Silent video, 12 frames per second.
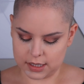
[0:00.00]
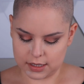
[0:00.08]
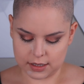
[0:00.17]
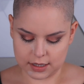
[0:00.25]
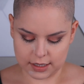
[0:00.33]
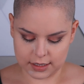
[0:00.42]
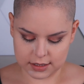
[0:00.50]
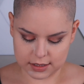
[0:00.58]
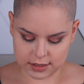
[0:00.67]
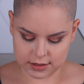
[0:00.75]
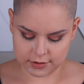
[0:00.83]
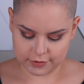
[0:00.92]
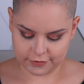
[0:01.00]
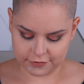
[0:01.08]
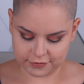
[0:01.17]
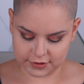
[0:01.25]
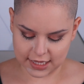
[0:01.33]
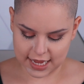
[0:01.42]
get a nice
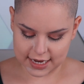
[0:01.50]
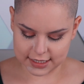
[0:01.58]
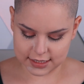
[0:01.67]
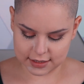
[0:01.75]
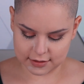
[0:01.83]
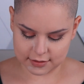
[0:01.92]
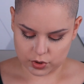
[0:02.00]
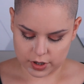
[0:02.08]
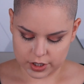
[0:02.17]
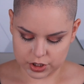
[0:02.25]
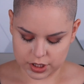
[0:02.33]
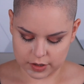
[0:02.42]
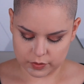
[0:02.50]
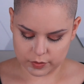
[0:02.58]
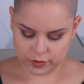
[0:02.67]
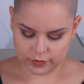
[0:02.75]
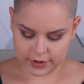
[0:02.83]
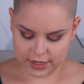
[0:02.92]
flat brush. I
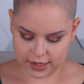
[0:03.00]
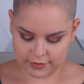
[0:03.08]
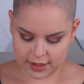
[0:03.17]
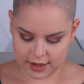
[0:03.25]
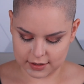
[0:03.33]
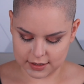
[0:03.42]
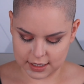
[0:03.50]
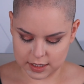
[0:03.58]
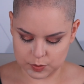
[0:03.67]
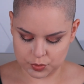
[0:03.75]
remove any of the excess